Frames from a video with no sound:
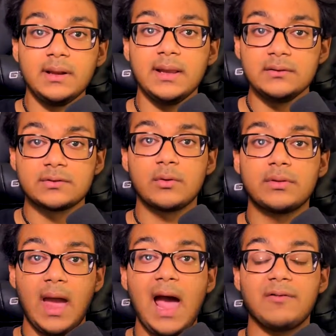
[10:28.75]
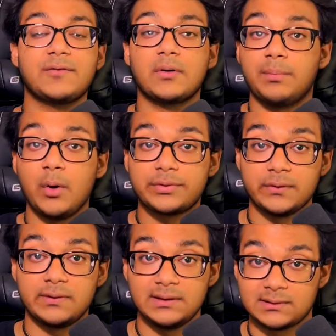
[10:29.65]
And so after both of
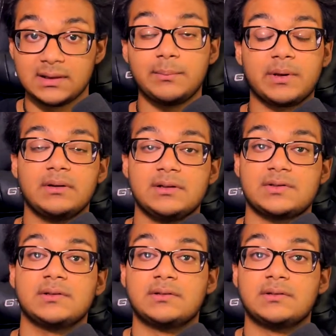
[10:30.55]
these sleep conditions,